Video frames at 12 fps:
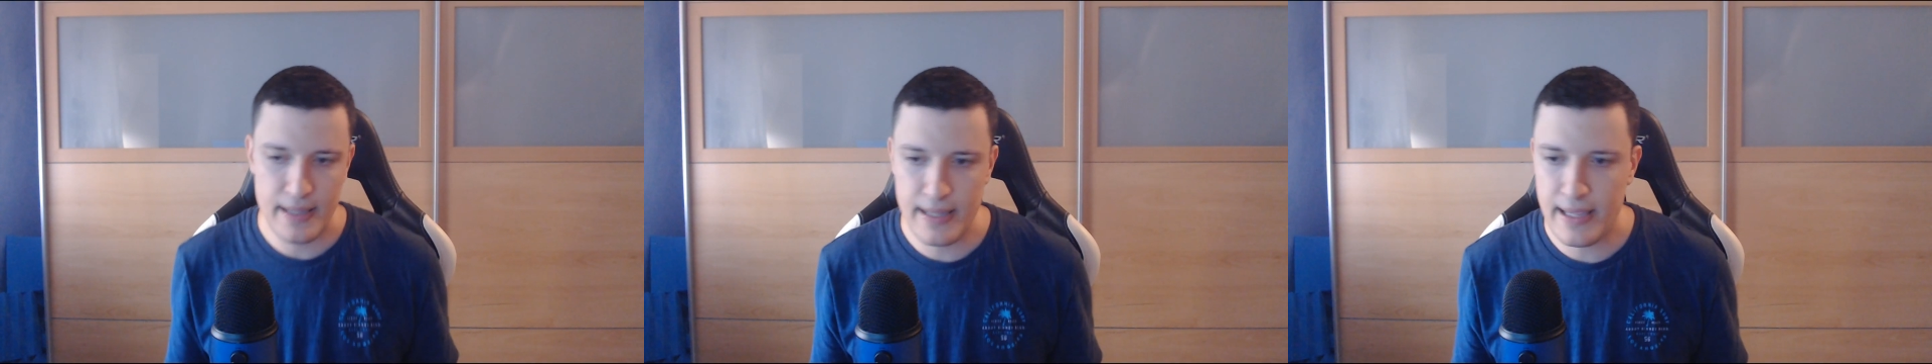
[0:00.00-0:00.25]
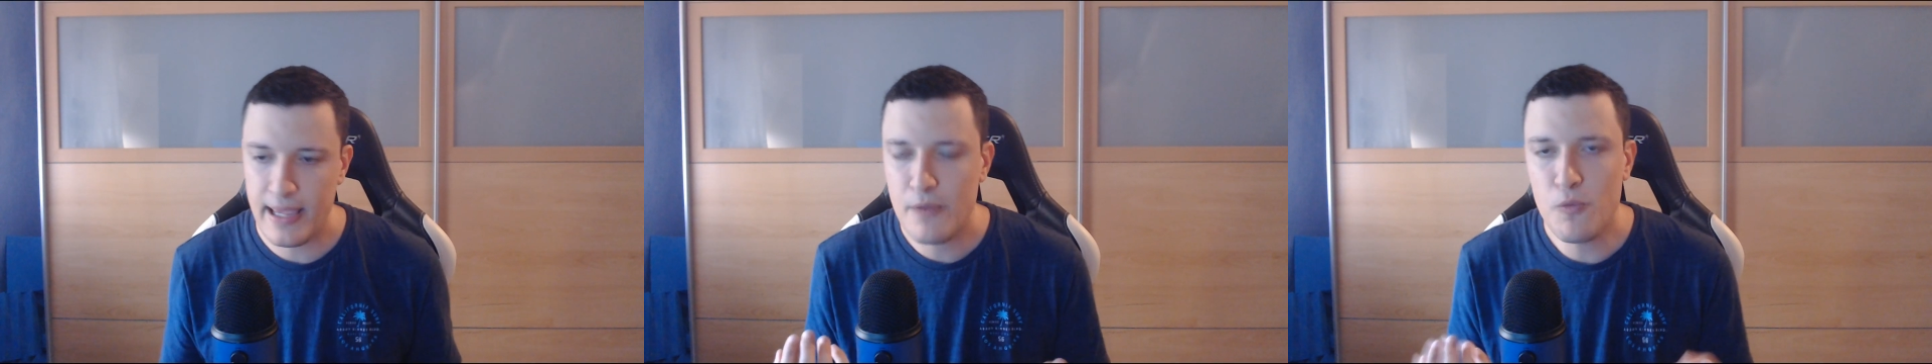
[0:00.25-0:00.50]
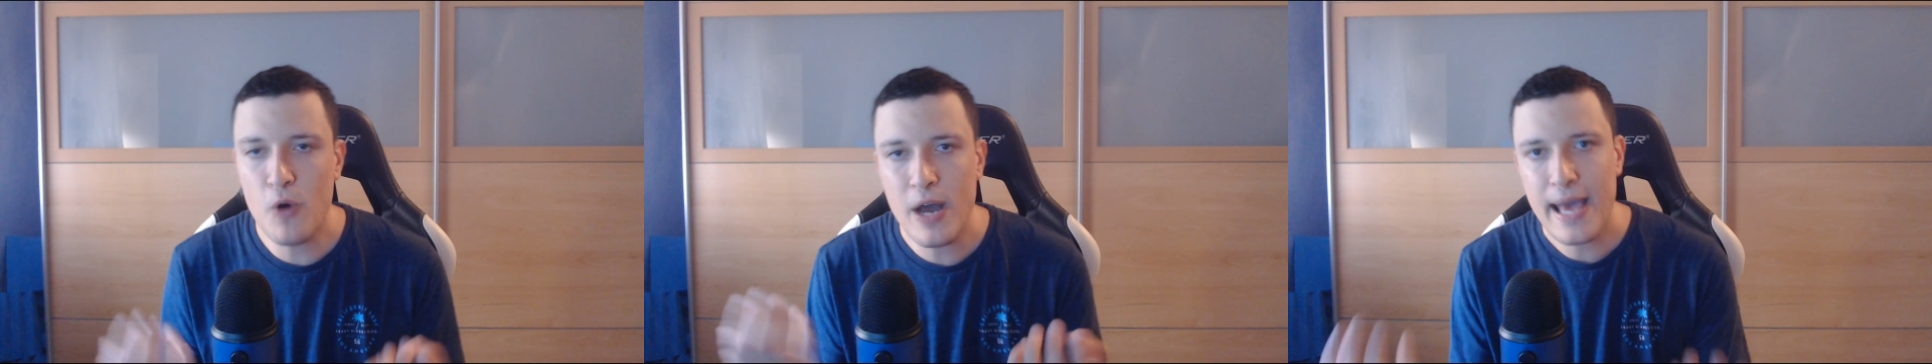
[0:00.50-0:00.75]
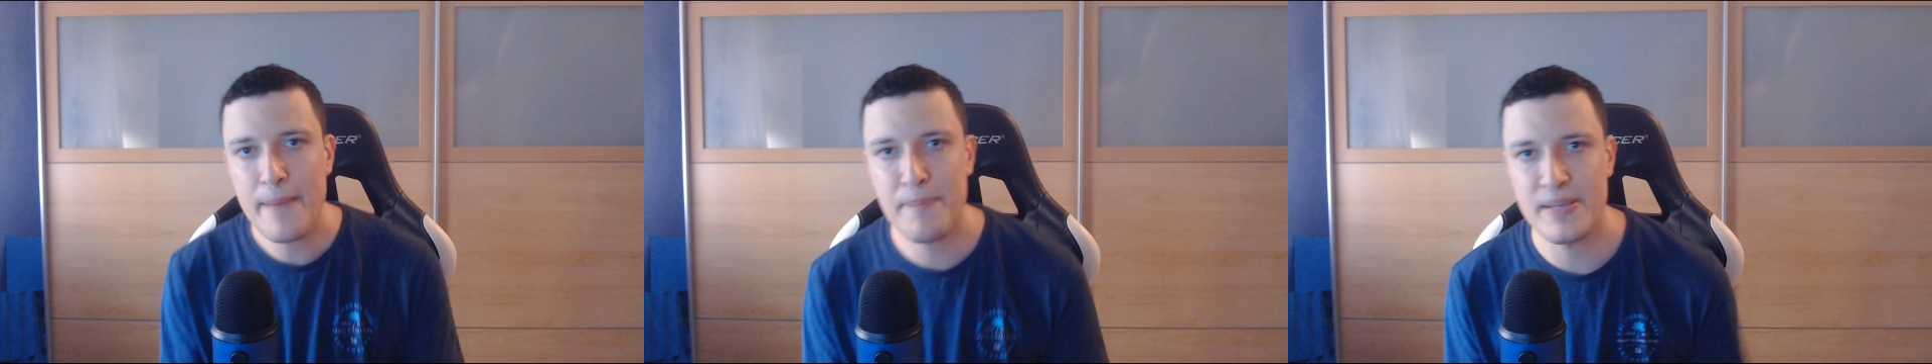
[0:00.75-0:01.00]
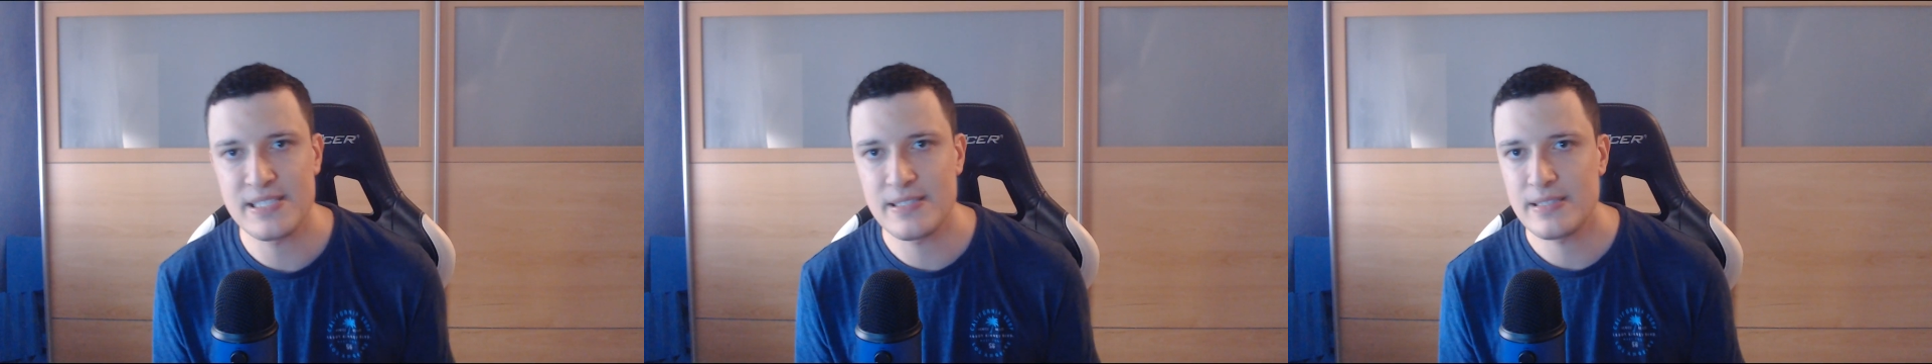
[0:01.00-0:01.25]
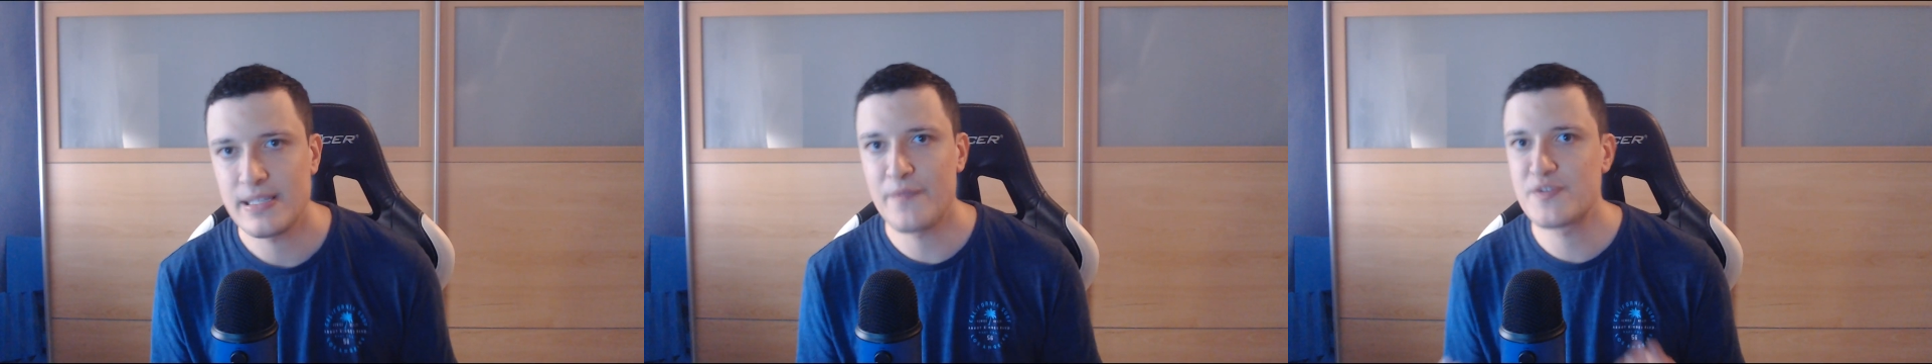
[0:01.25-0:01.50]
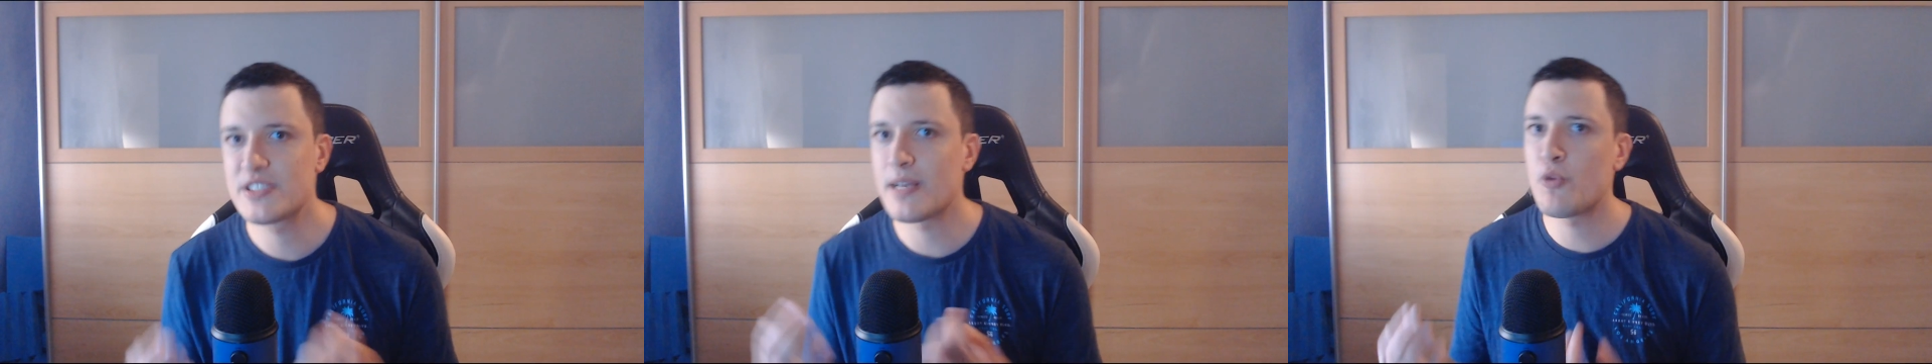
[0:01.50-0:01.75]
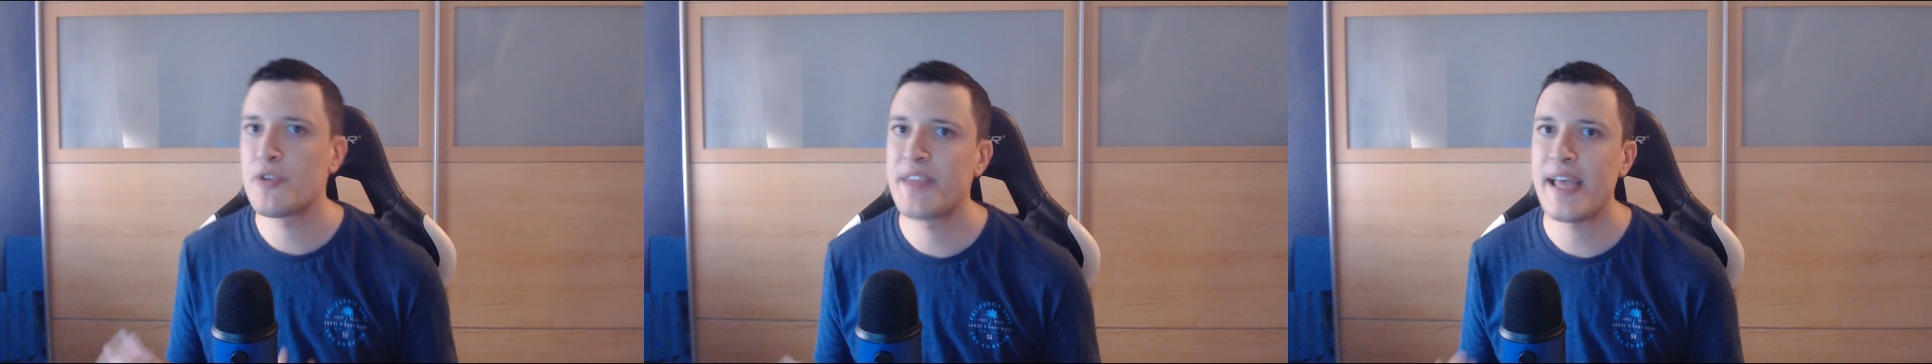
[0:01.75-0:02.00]
And what happens if
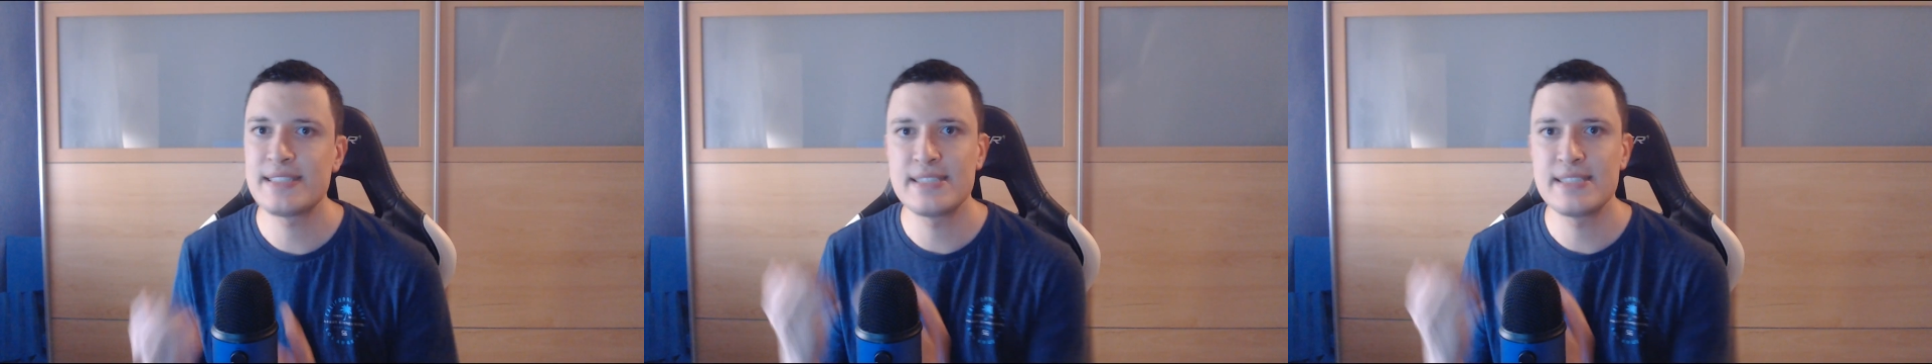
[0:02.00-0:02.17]
someone takes